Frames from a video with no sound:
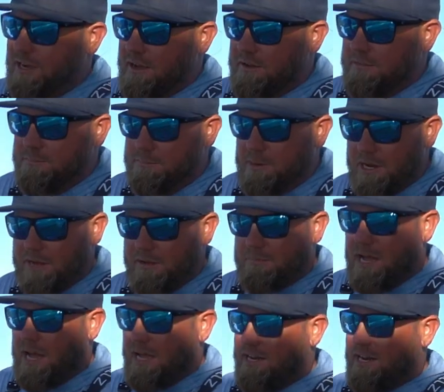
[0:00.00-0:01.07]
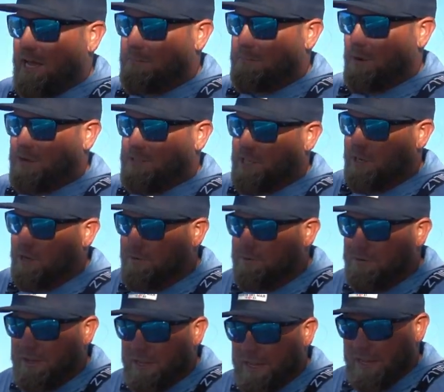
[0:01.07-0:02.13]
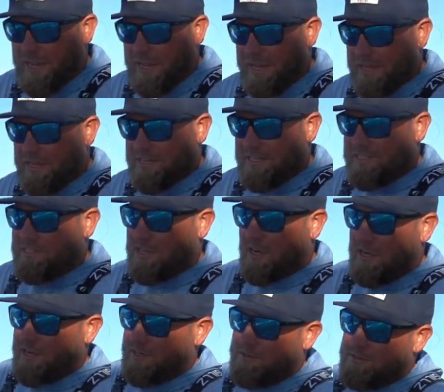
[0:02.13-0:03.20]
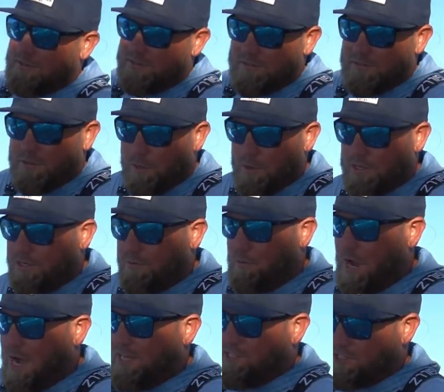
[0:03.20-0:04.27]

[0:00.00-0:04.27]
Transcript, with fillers: of buddy of mine out of Bartow and his son, Gordon and Wyatt